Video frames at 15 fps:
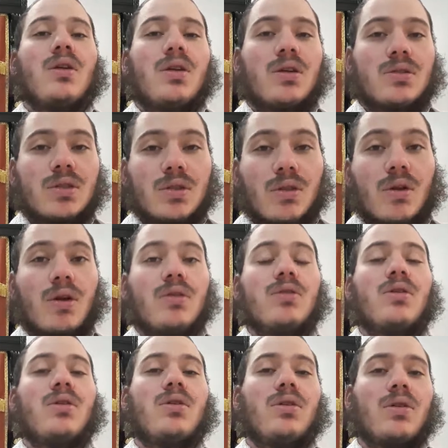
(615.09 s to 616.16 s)
hears a
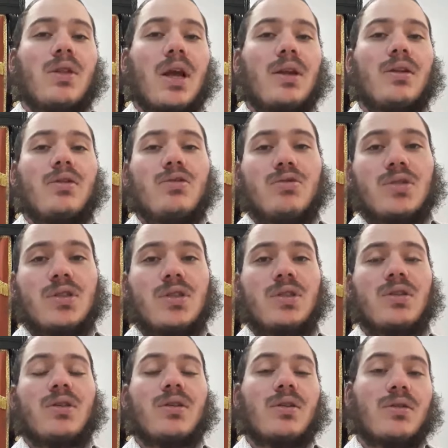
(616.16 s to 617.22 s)
thunder, lightning you
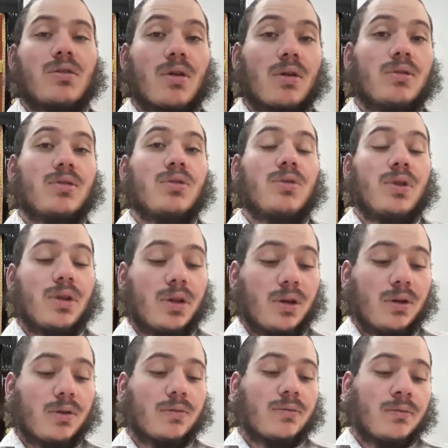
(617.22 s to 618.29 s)
see and thunder you
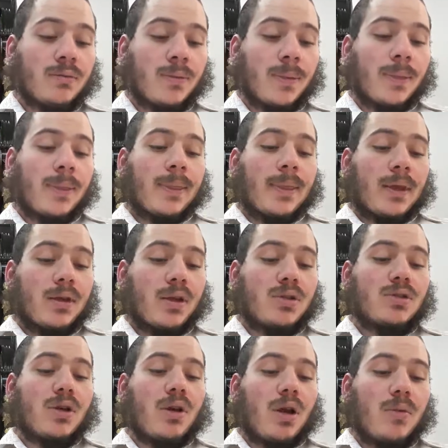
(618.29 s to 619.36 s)
hear.
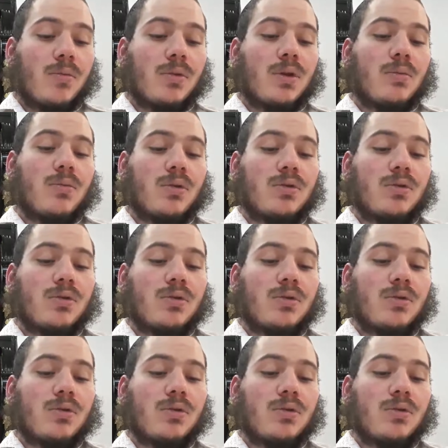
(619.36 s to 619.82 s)
It's brought